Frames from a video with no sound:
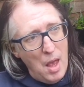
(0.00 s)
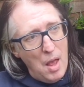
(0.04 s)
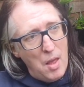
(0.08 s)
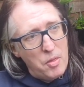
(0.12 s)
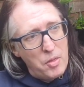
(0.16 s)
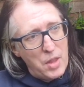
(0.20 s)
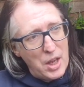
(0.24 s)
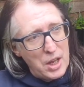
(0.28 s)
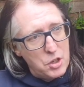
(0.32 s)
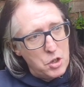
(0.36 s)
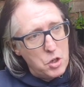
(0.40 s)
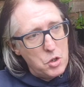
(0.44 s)

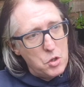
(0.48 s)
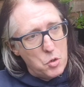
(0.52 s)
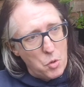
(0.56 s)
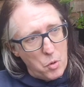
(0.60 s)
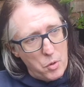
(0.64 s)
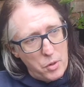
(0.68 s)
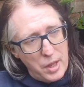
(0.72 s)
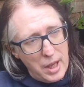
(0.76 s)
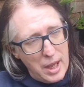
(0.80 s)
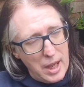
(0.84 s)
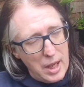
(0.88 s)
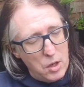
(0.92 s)
they should
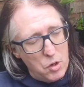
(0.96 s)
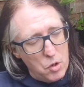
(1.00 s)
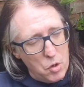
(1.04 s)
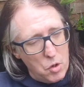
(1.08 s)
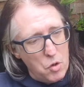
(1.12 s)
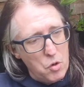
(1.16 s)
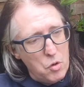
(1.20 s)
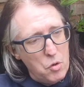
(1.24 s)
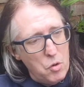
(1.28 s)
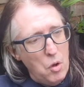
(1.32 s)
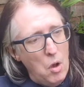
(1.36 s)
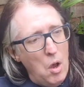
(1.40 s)
join the
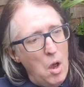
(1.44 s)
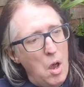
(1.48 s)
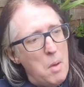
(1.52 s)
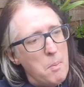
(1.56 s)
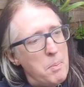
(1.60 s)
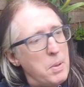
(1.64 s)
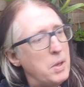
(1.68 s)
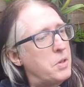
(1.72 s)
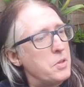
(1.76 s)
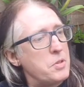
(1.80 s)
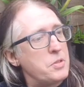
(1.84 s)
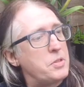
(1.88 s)
EU
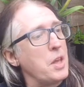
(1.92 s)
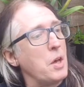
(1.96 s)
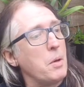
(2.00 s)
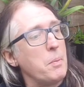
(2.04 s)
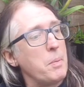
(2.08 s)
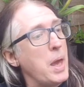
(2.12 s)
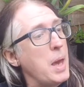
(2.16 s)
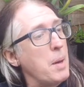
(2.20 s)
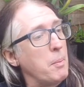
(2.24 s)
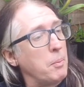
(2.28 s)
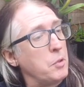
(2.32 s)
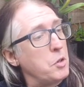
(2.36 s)
because they'll
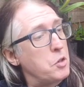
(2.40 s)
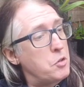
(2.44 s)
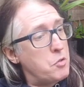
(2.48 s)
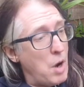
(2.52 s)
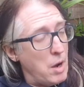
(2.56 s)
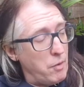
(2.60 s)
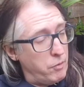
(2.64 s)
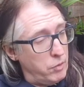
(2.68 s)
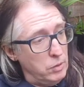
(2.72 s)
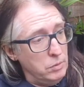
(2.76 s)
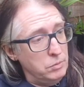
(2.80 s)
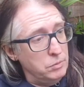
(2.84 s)
be able to
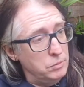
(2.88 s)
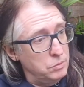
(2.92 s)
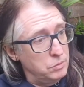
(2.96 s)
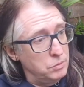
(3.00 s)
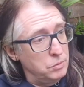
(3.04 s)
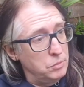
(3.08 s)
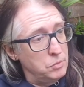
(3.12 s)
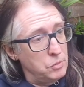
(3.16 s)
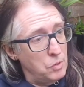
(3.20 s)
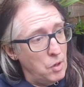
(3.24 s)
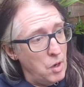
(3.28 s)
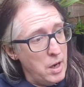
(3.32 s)
travel,
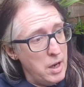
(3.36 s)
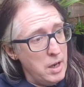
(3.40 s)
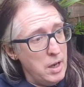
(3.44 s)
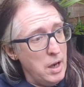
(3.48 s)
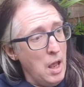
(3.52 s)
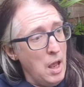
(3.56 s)
right?